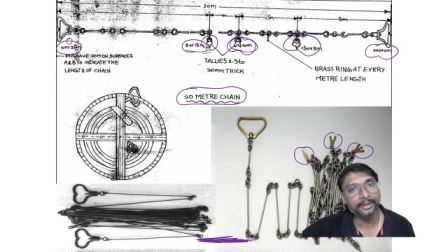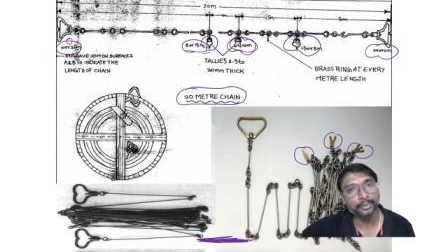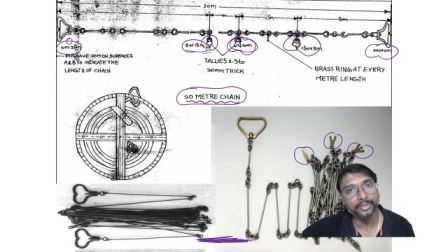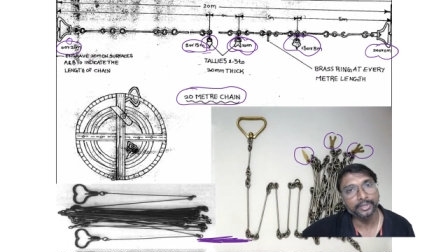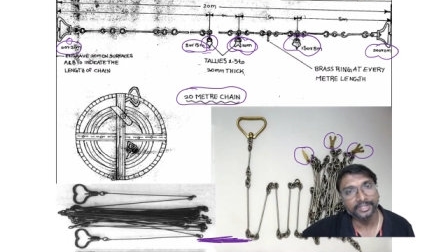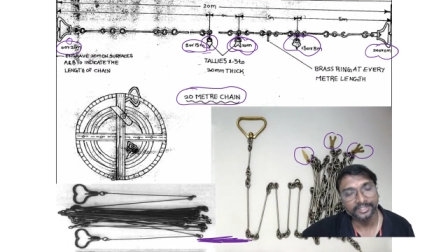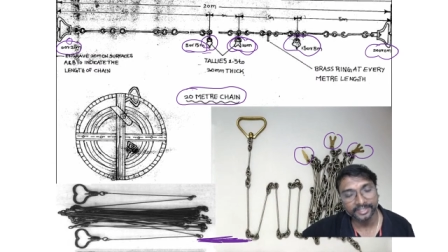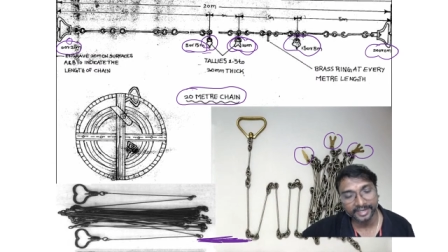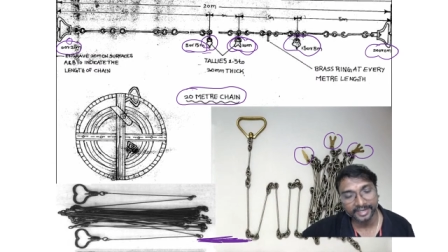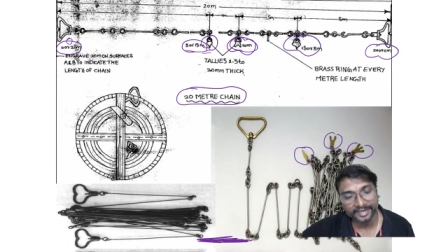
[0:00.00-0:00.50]
You
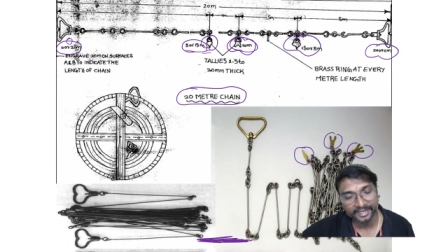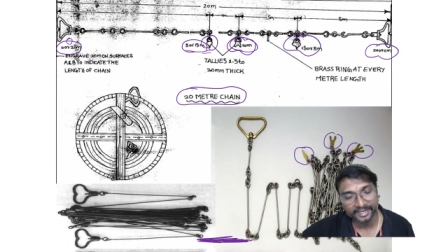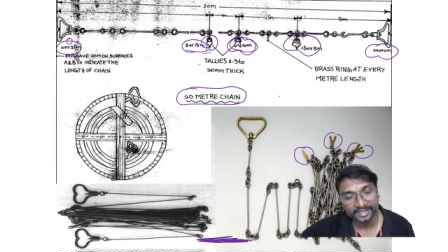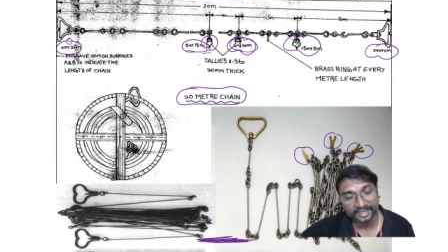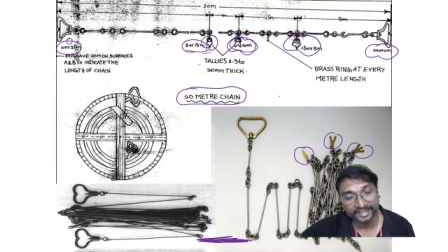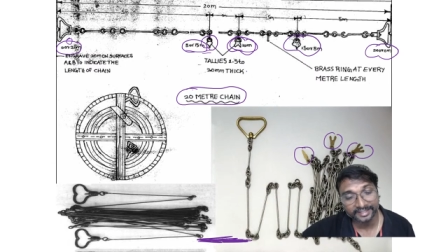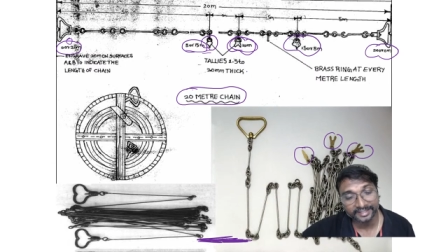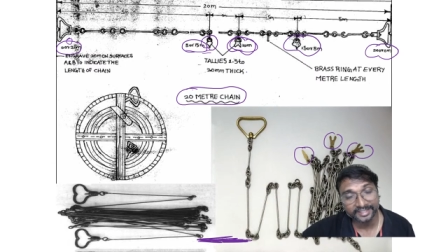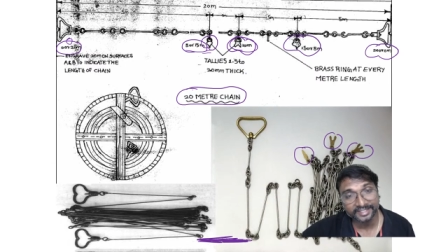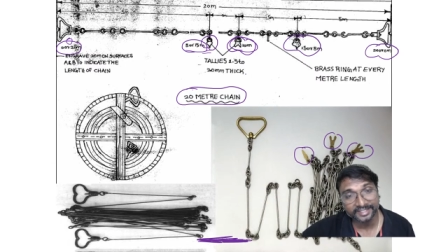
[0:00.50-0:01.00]
can say, right?
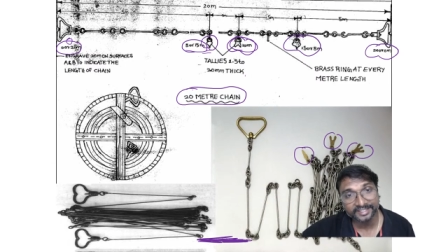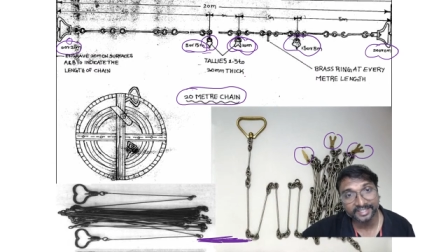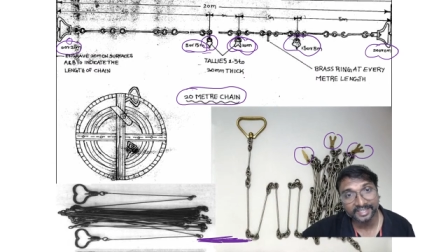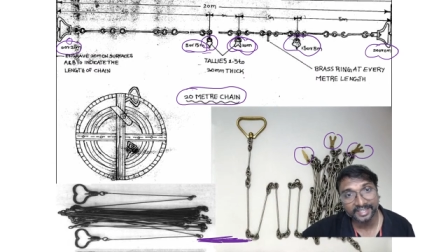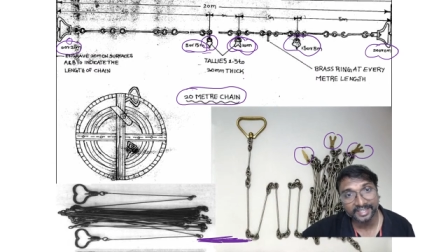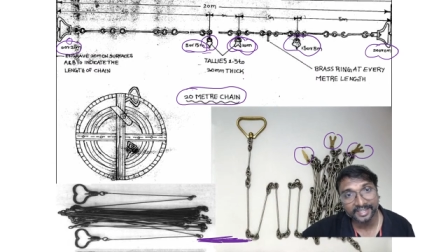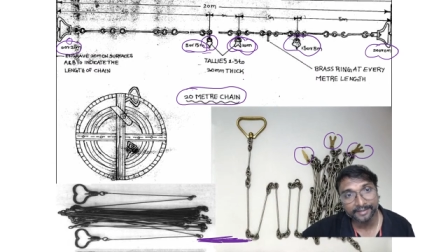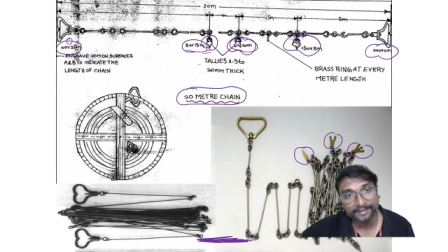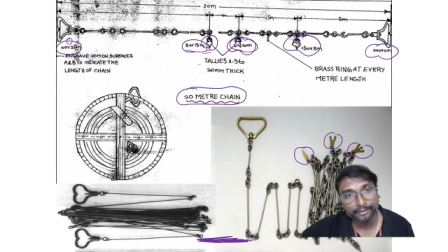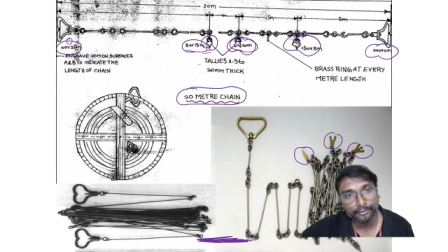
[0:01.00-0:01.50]
Like that. Is
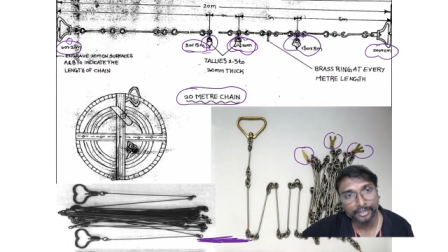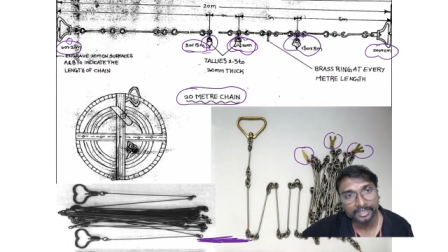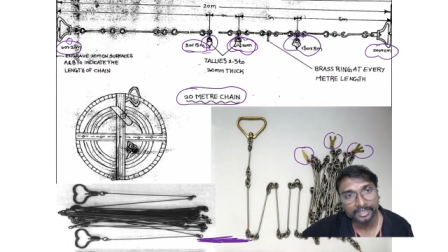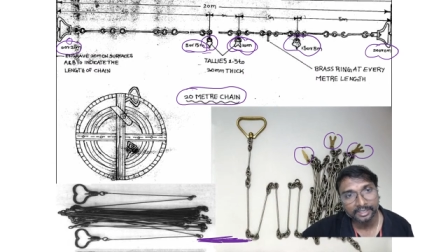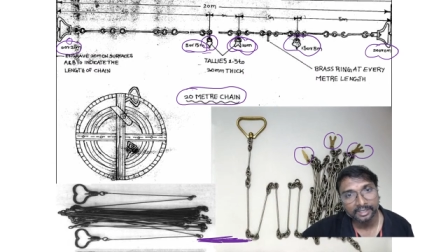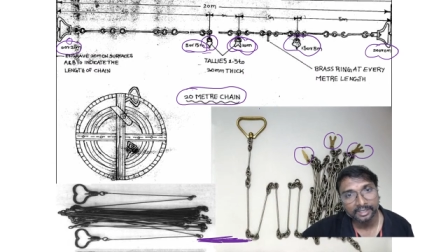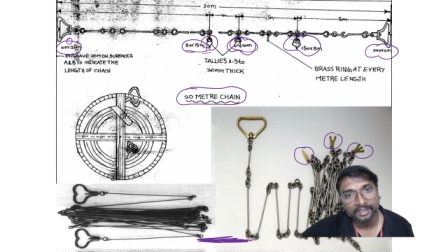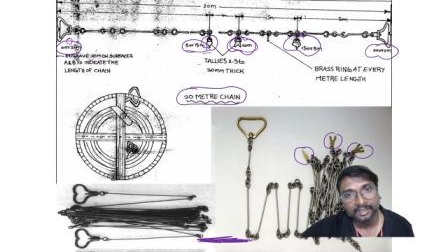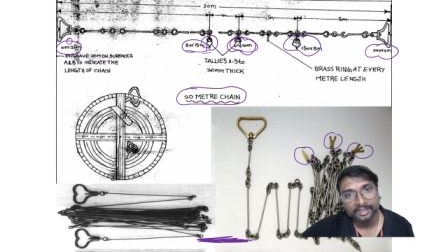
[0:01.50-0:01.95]
clear everyone?